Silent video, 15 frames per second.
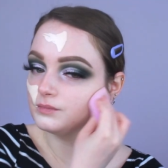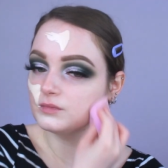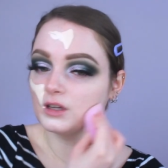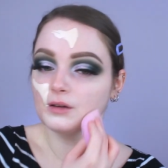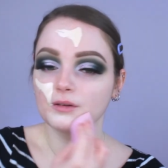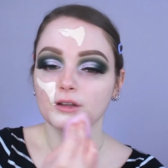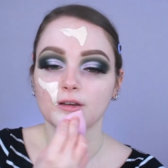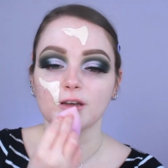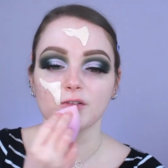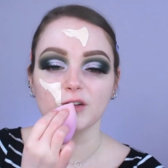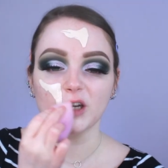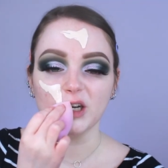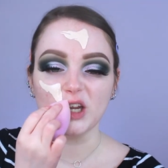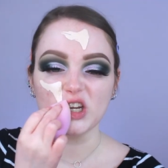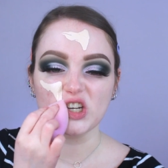That really good
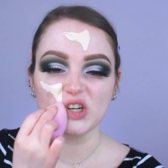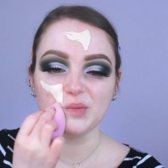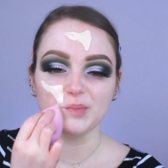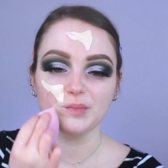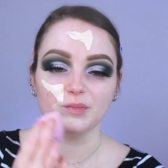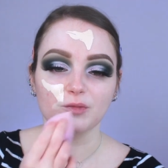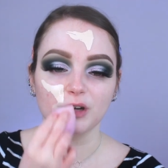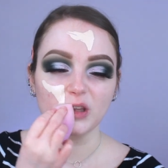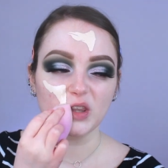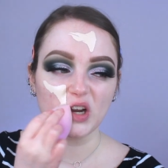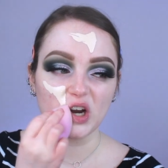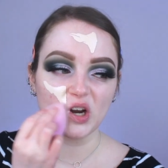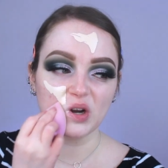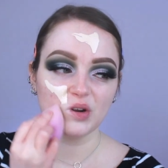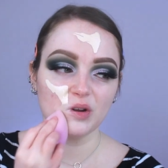foundation right
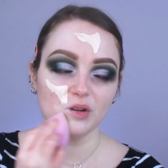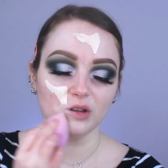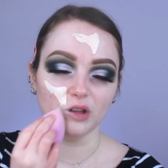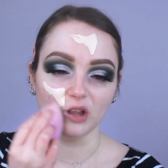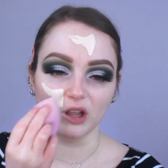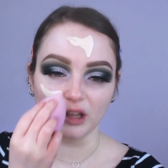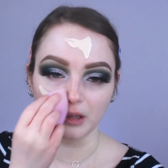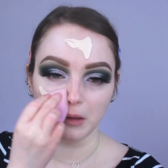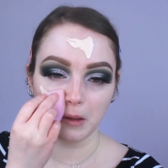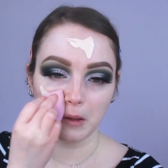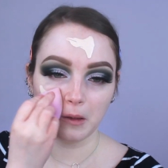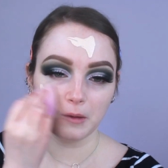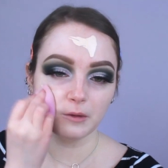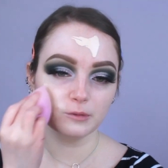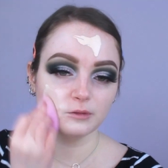there. Oh,
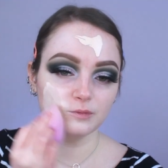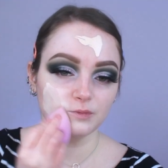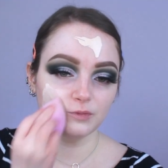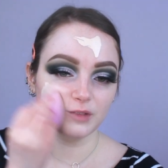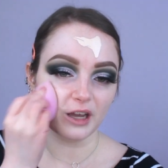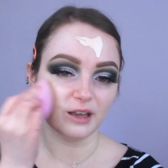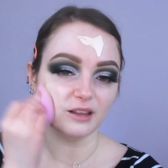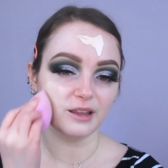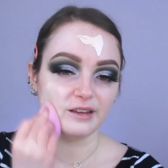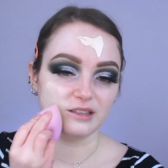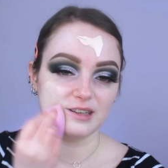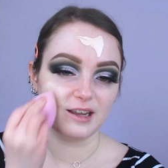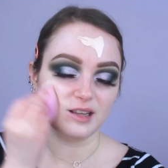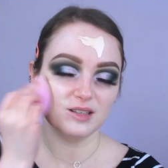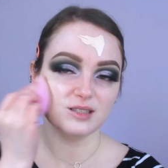I could like
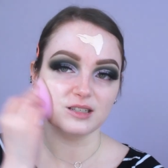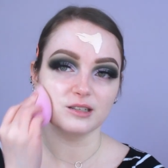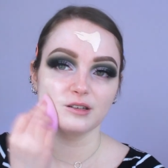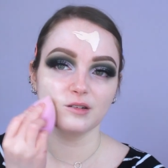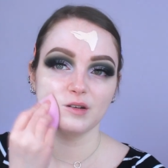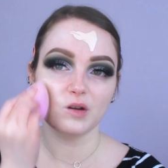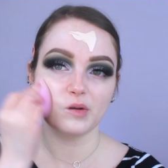taste it.